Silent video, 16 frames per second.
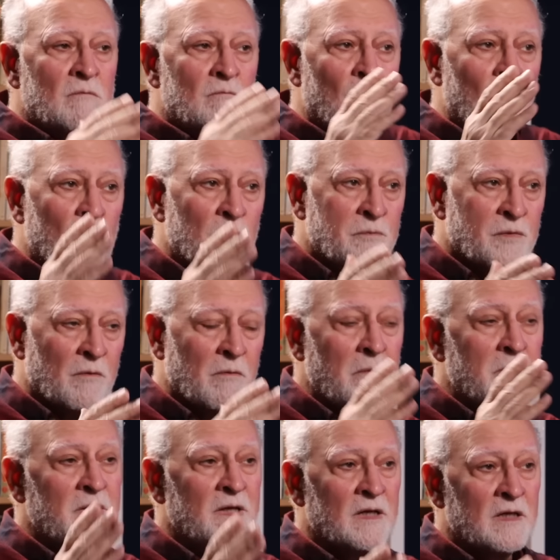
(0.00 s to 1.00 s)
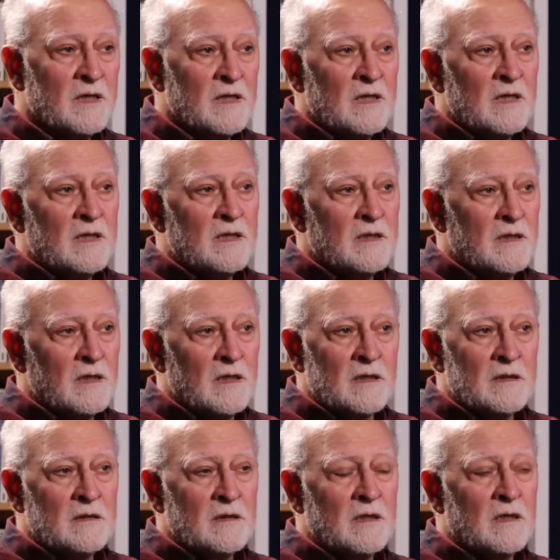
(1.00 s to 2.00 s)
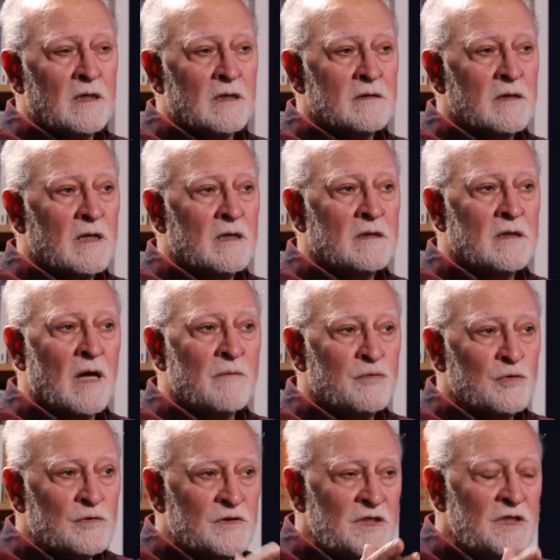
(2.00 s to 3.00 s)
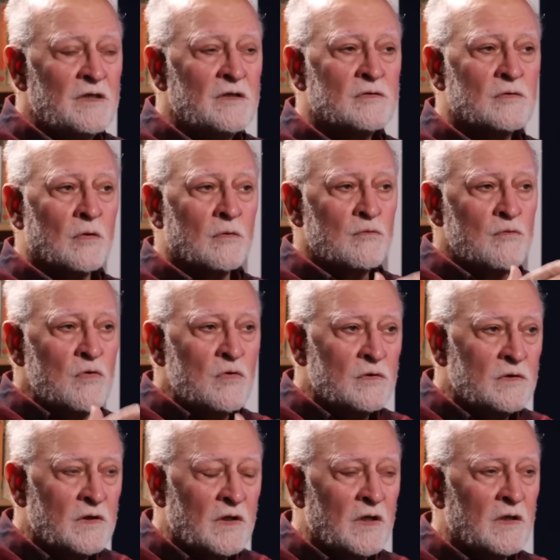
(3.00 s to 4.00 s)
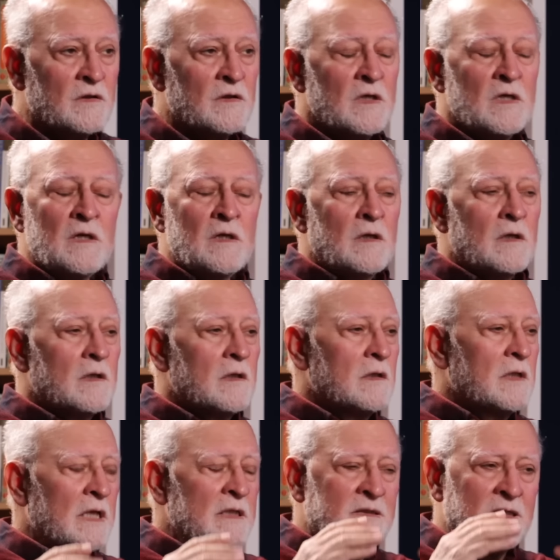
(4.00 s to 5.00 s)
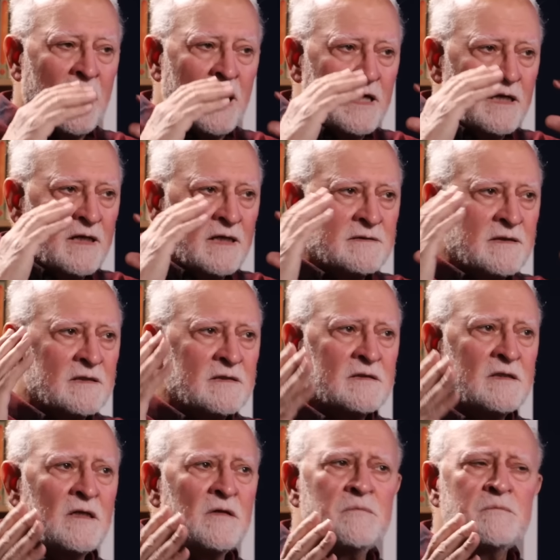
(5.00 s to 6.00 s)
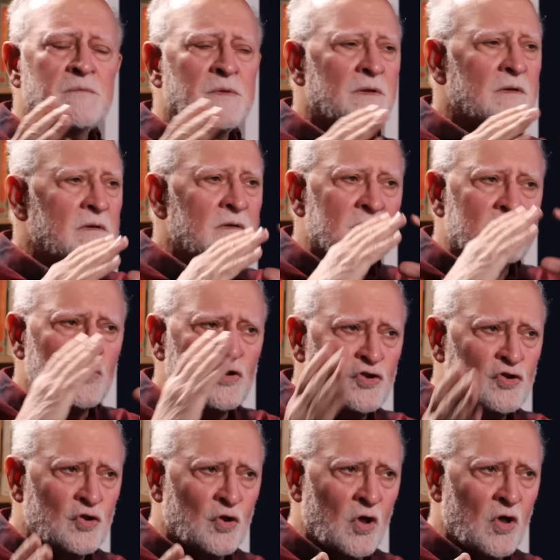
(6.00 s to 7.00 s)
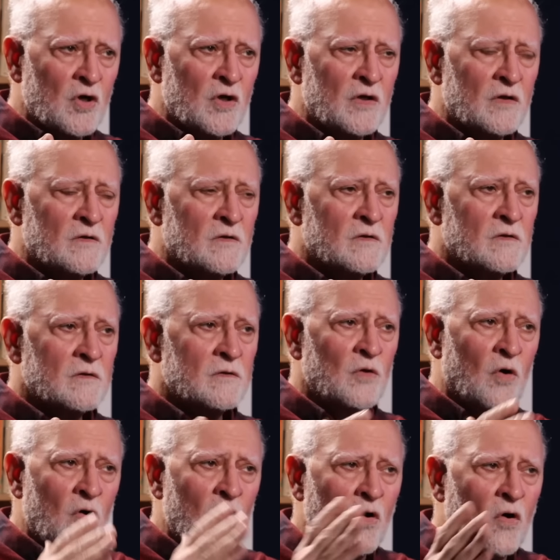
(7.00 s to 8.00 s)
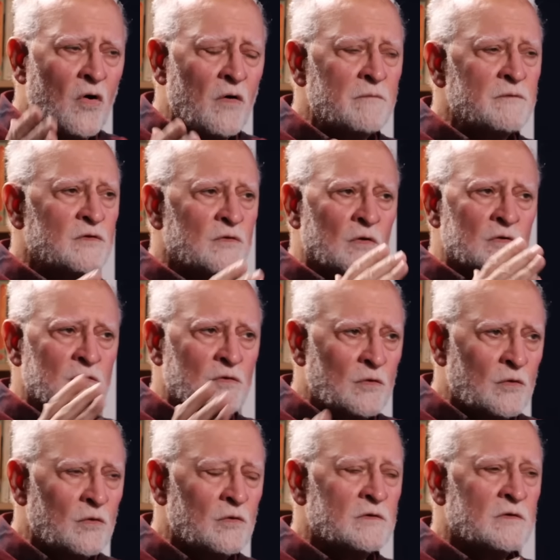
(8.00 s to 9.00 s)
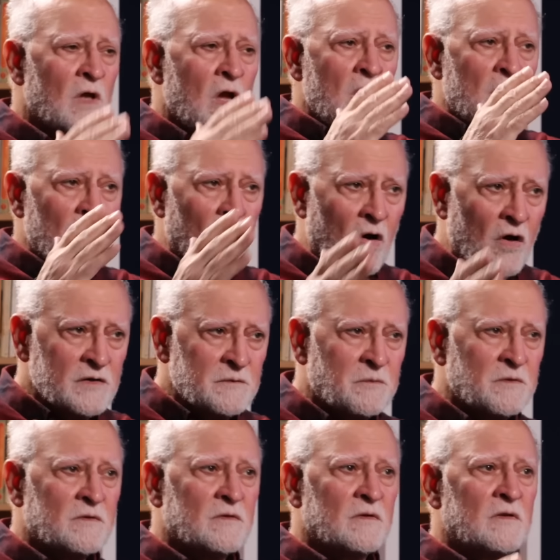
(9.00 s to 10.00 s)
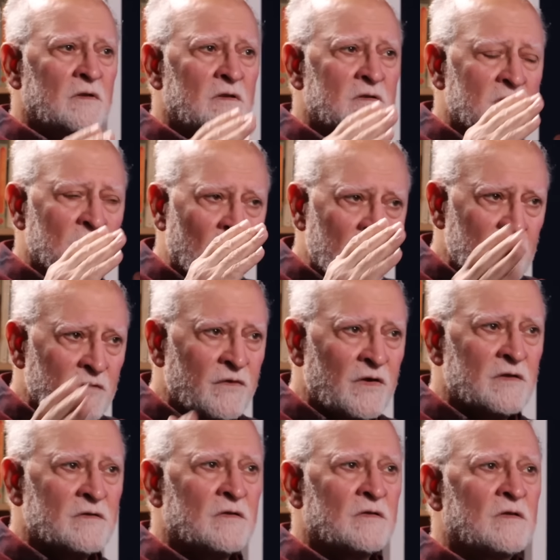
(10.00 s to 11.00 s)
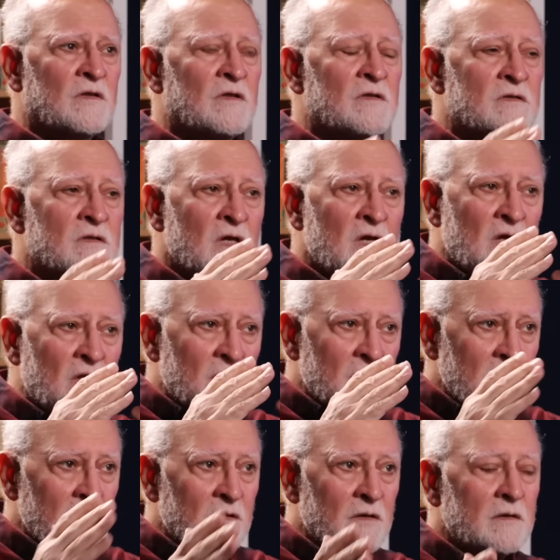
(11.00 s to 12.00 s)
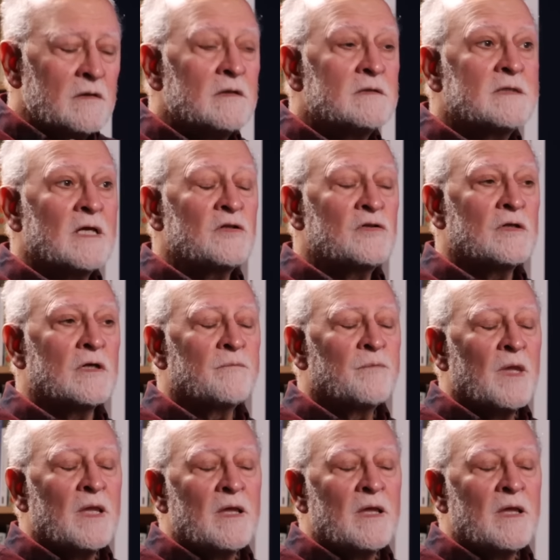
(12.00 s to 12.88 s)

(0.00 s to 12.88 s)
more probably are amputees or wounded. The entire Gaza Strip is destroyed. No homes, no schools, no hospitals, no universities, etc.